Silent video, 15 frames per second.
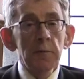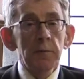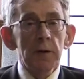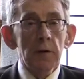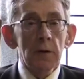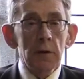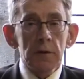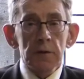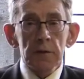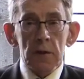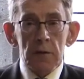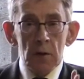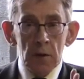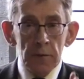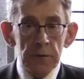because
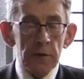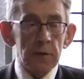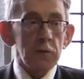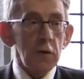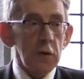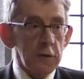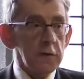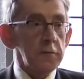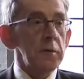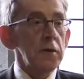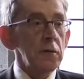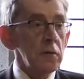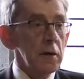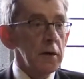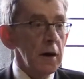an awful lot of what has
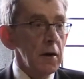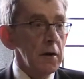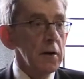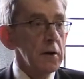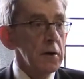been going on